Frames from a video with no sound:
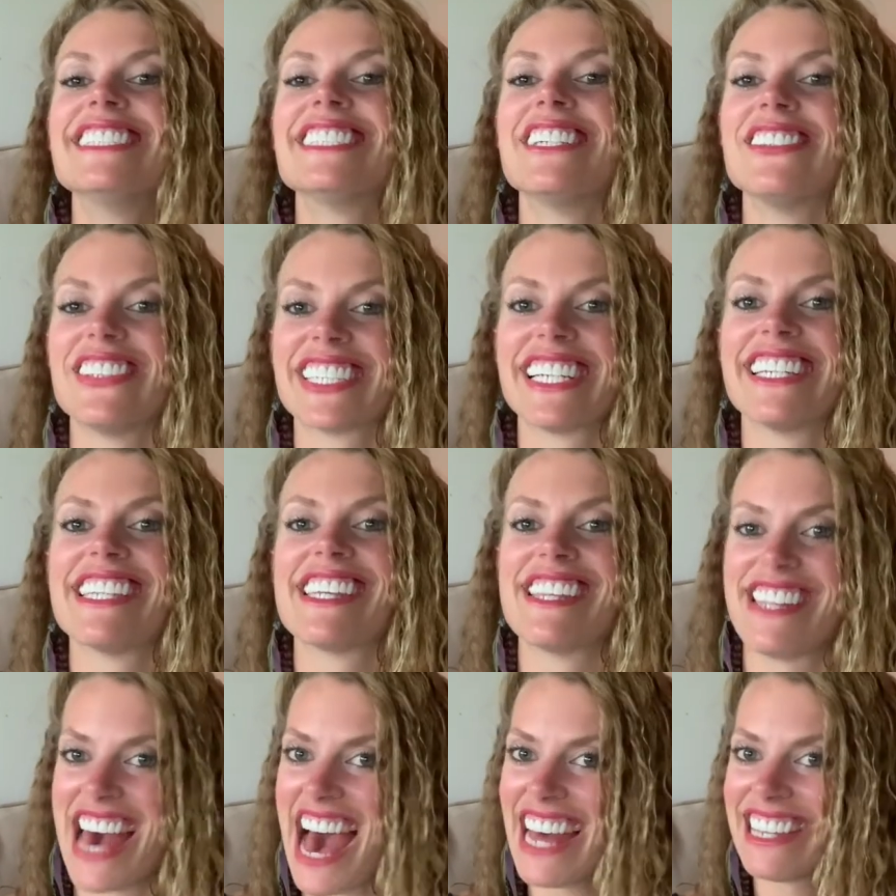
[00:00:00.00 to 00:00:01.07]
So look into
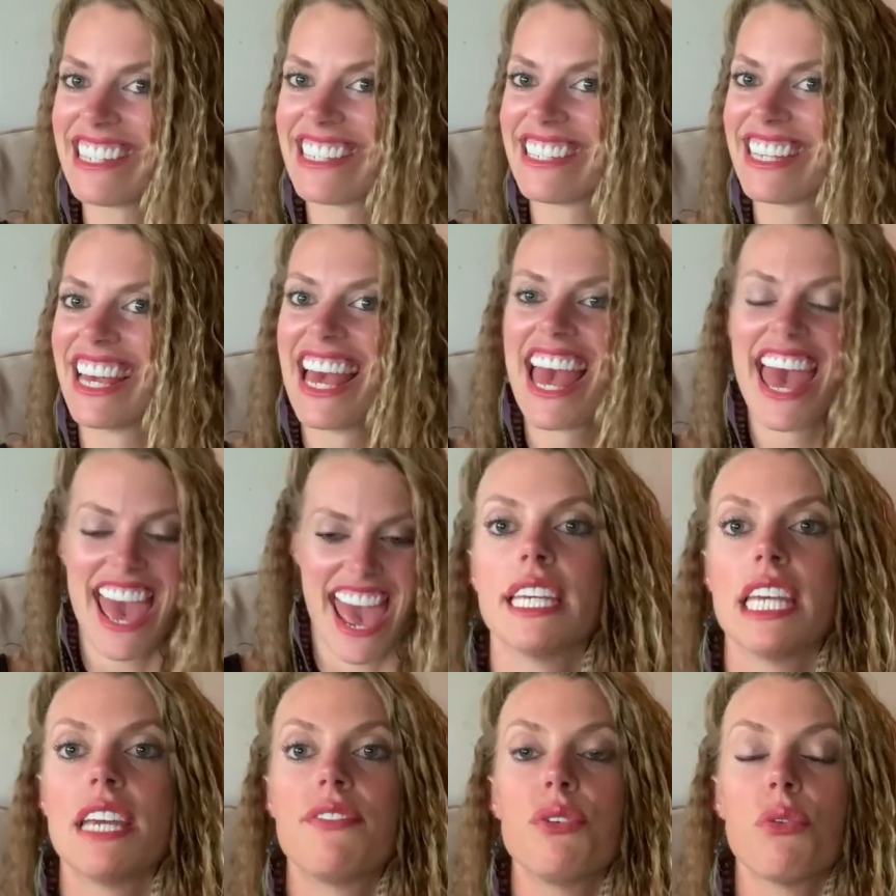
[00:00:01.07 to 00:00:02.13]
that. And
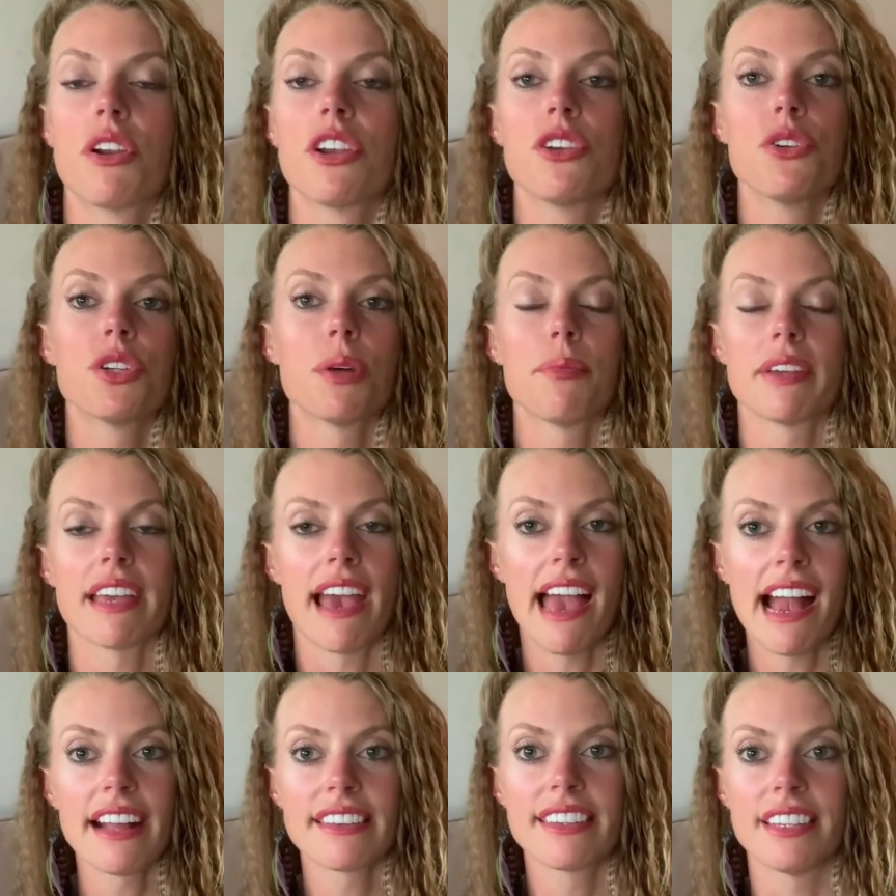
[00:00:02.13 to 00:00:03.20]
if you want to do something
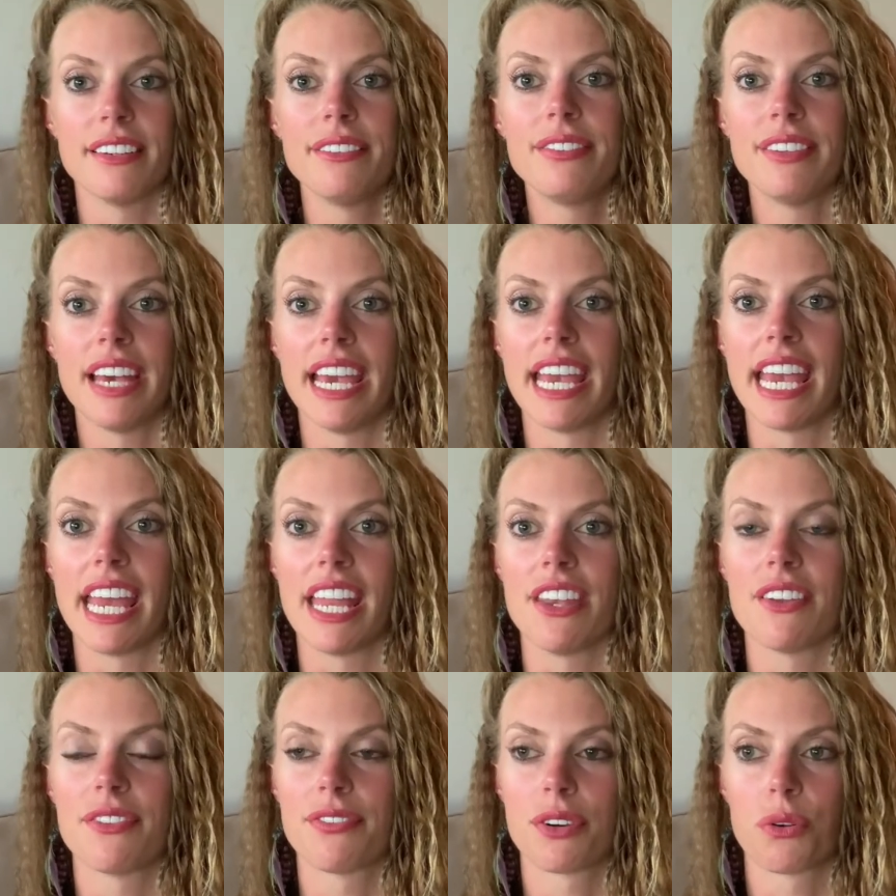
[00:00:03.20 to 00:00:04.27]
active
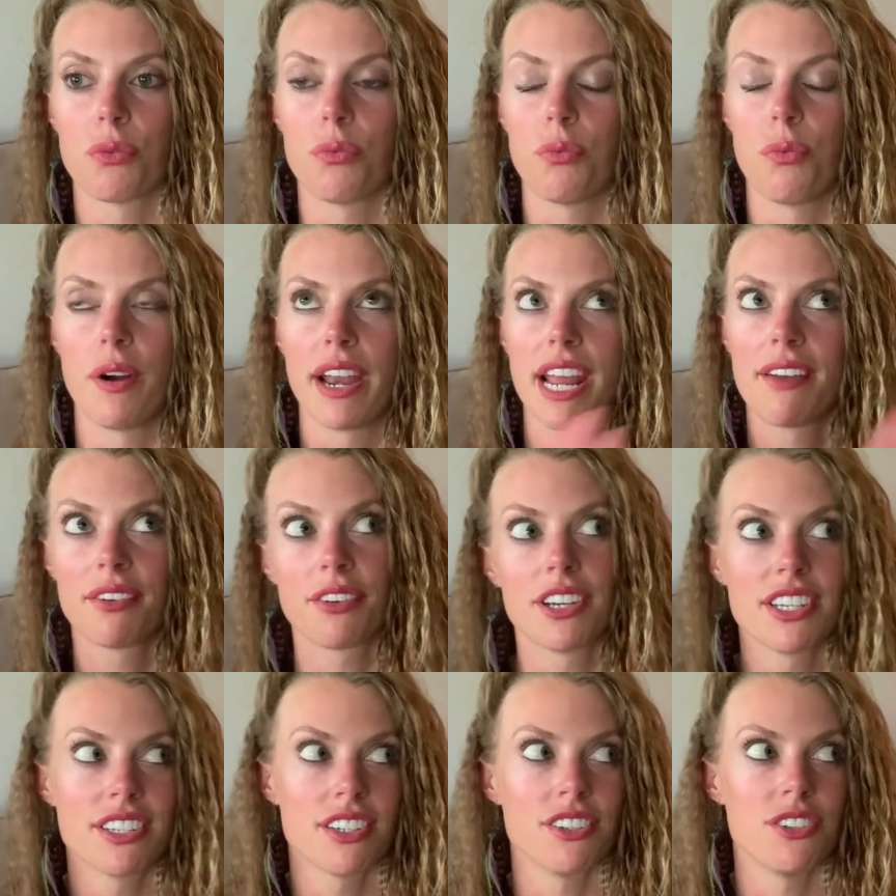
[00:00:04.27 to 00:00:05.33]
and for whatever
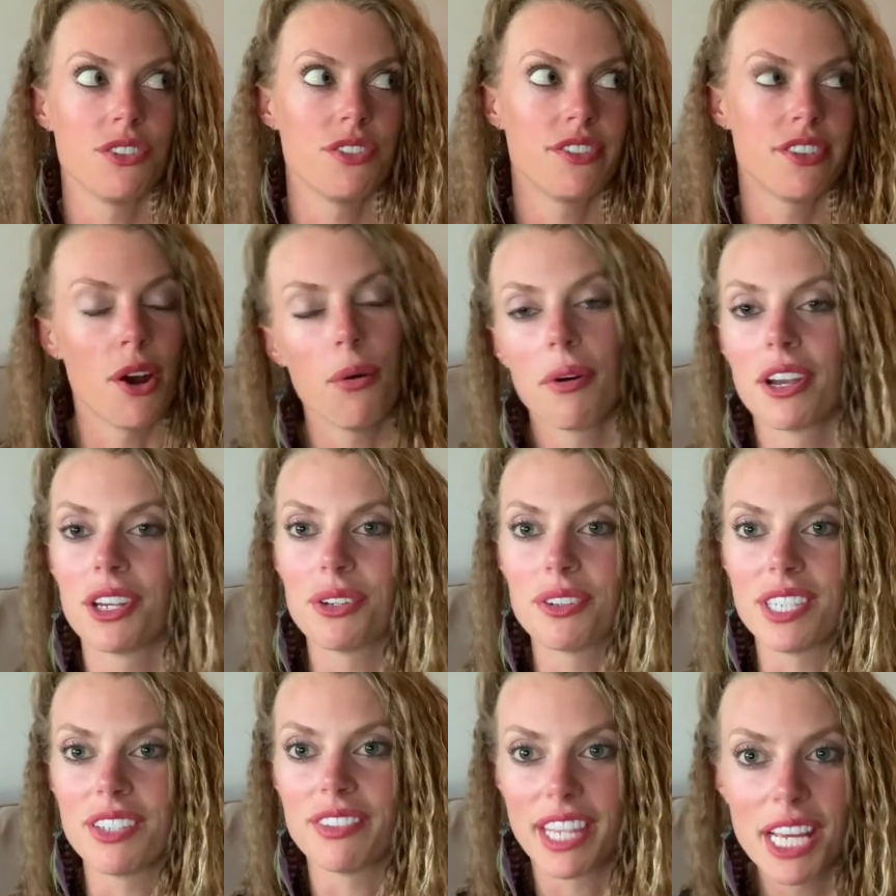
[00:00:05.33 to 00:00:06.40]
reason you don't want to do a
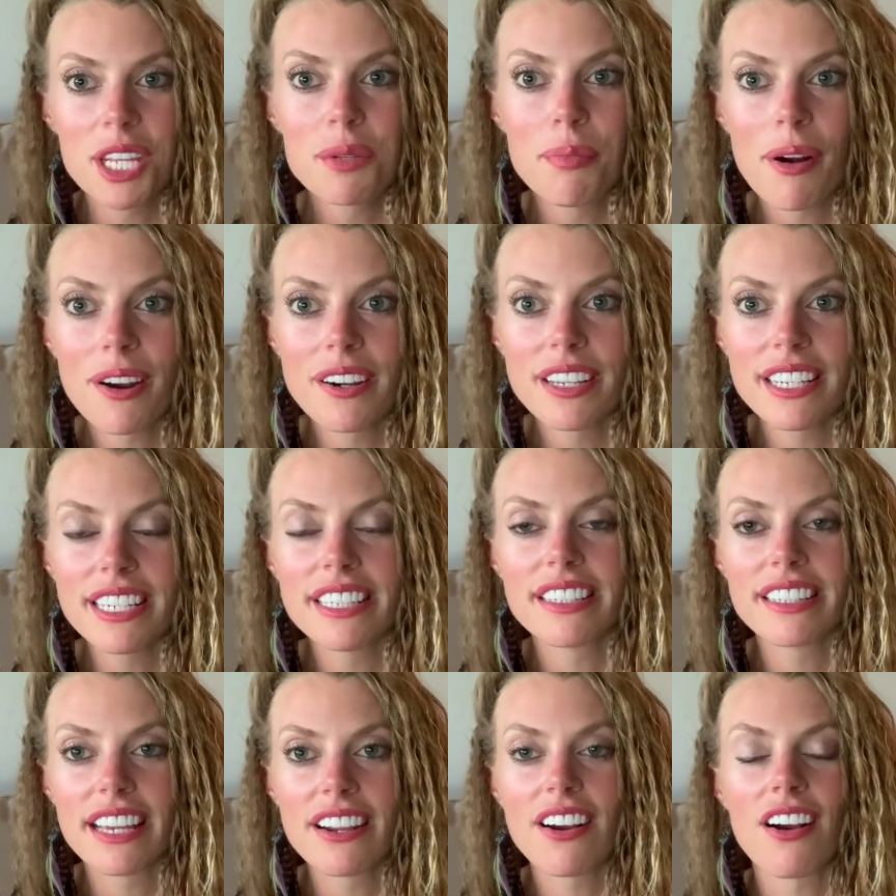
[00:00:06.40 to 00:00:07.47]
diva dance party,
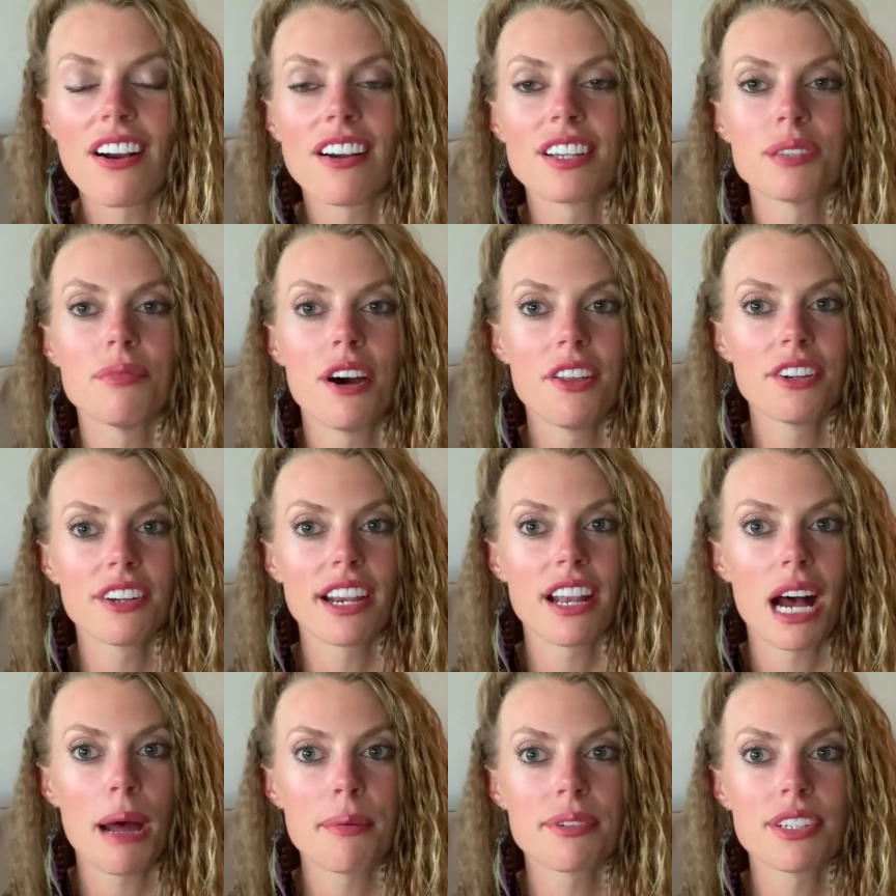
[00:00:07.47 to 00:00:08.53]
there are some other great
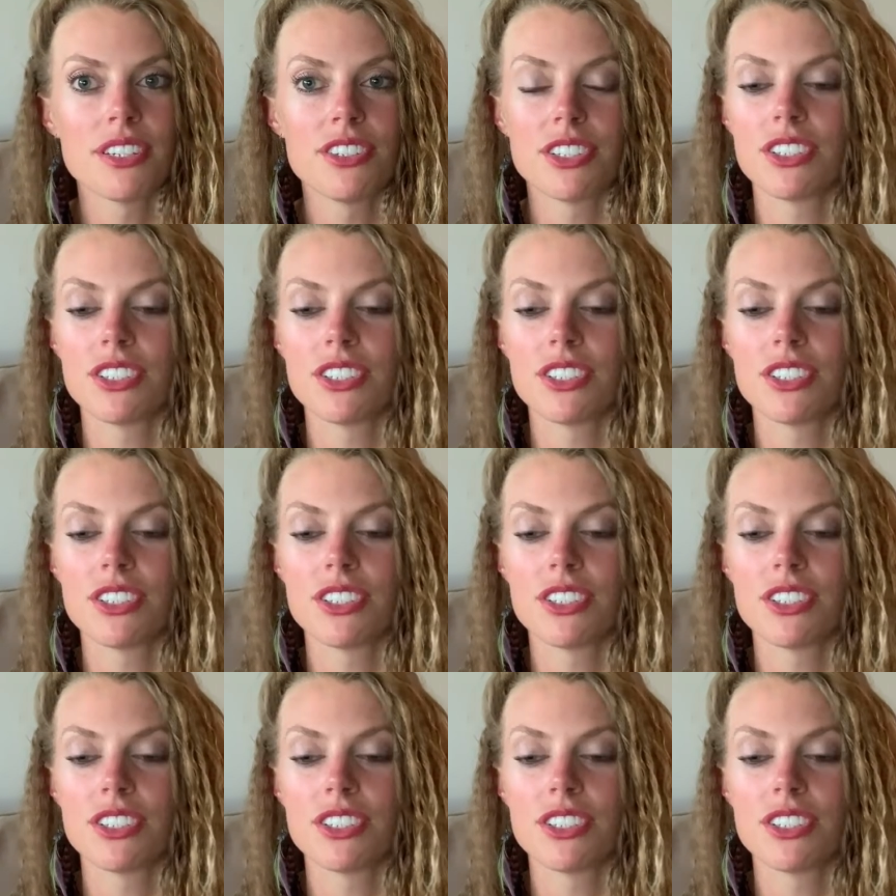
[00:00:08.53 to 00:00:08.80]
options.